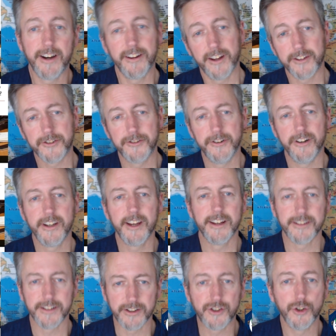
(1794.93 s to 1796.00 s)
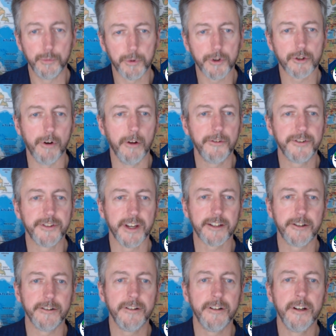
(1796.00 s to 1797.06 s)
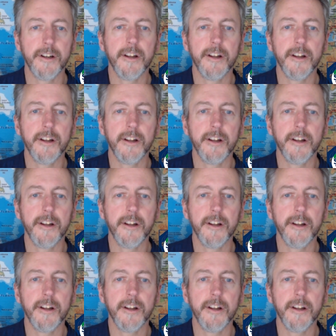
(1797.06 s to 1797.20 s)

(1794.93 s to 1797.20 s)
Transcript: in Australia as a super growth sector